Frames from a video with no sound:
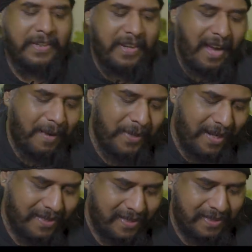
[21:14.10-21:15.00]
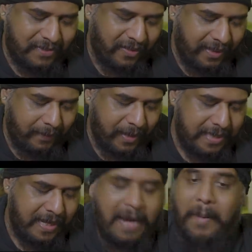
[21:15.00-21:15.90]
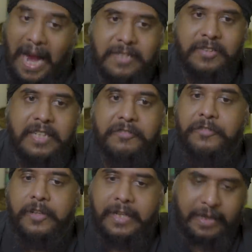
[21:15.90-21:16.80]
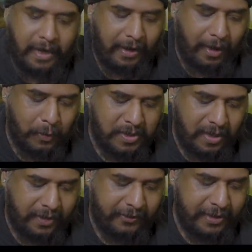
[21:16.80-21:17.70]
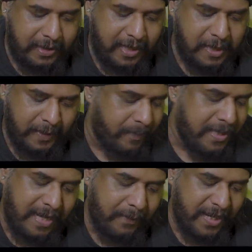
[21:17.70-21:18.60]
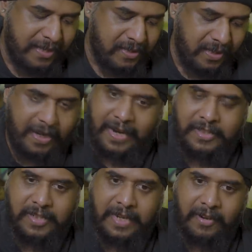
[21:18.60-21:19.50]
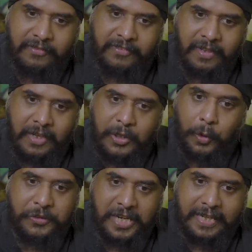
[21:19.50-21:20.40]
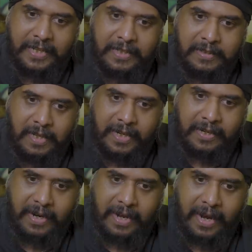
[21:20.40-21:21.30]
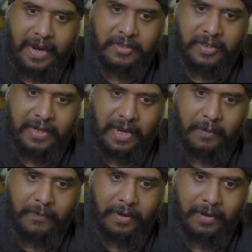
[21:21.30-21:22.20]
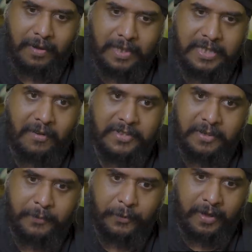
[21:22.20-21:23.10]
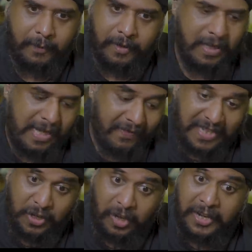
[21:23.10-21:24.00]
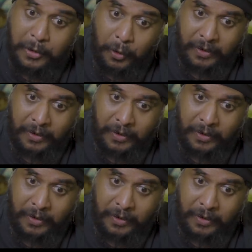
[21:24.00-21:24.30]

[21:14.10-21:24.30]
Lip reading: Yeah, I mean, actually, it's funny because I am actually fully an outsider in design spectrum because I'm an engineer. I actually have no training in design and I actually am a JavaScript programmer. That's all I know,